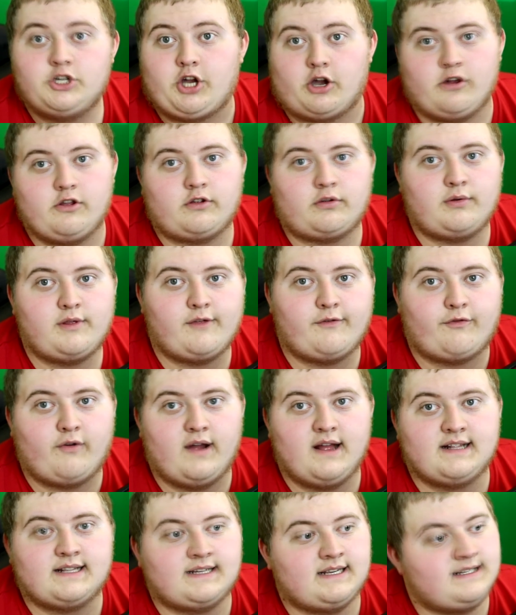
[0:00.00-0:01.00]
Share this with your
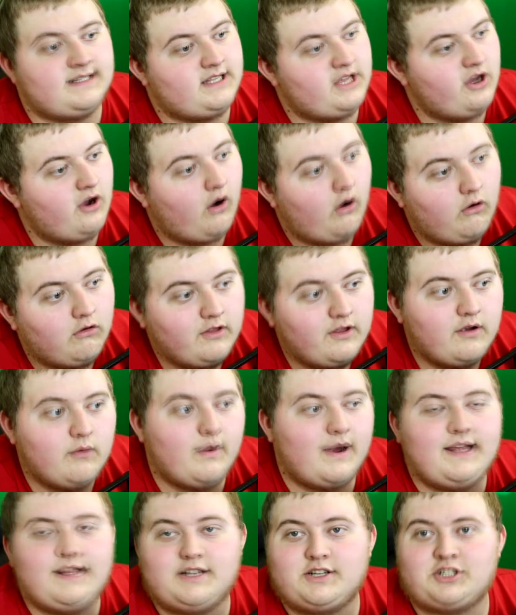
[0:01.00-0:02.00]
friends because the only
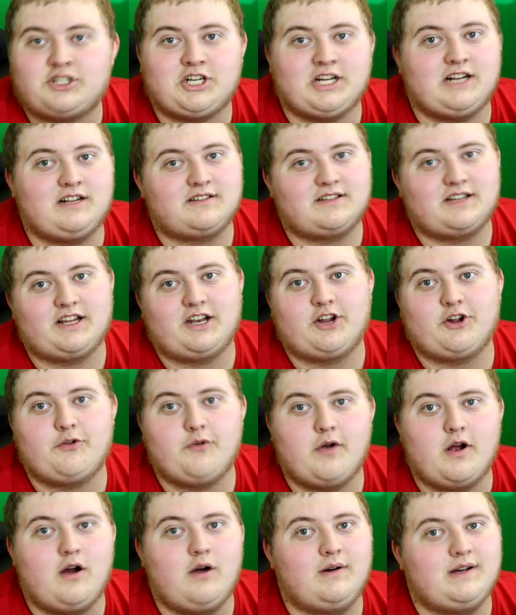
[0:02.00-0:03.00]
way this channel is gonna
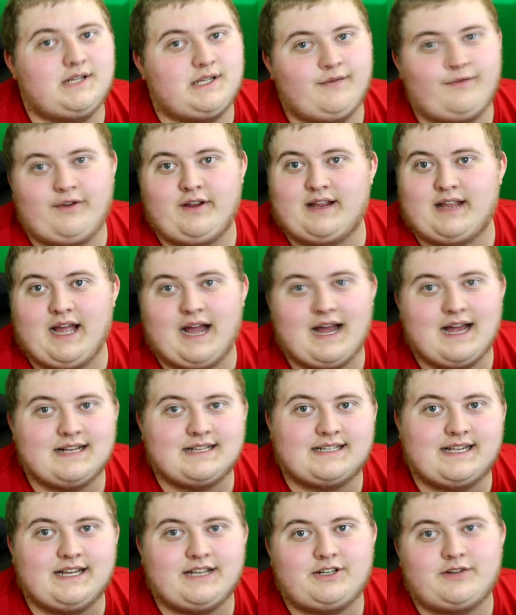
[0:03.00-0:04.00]
grow is if you
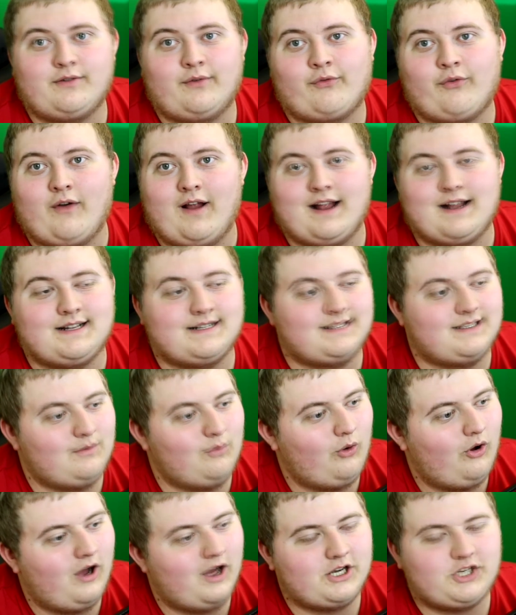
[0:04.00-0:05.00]
guys get your friends
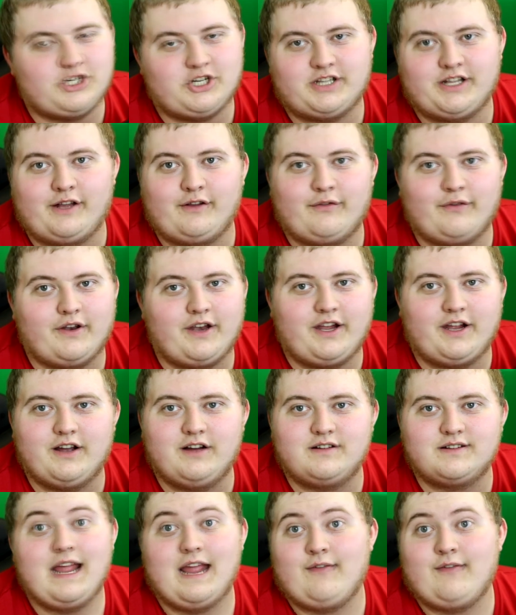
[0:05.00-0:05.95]
watching these videos.